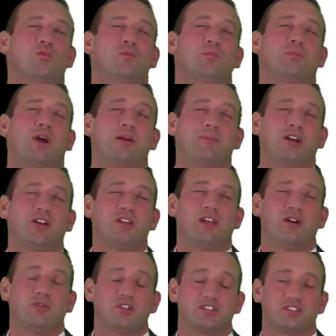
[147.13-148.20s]
Primarily, I
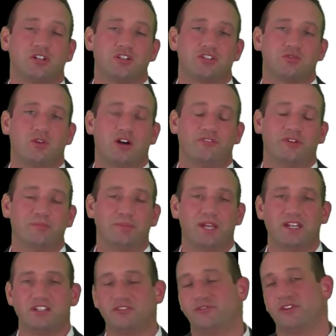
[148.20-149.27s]
want to start you off at
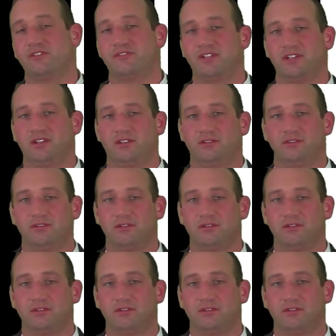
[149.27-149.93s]
page 15.